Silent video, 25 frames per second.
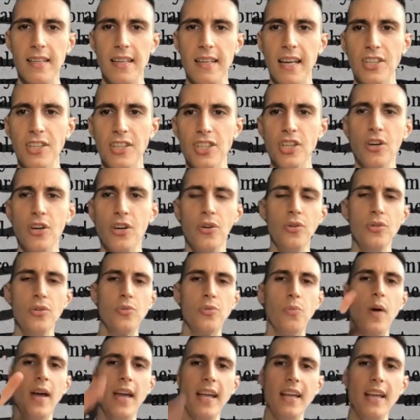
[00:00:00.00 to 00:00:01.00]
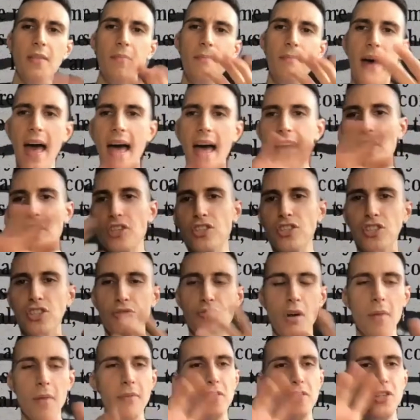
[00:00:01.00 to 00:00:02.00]
and she goes way in the back and she's
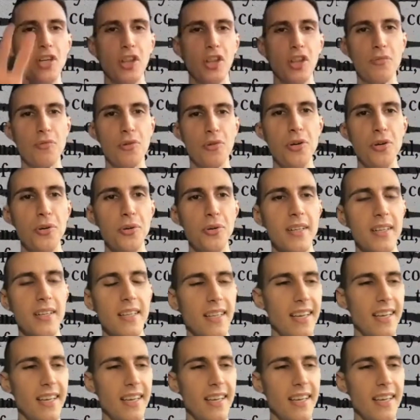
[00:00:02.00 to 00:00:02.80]
rummaging through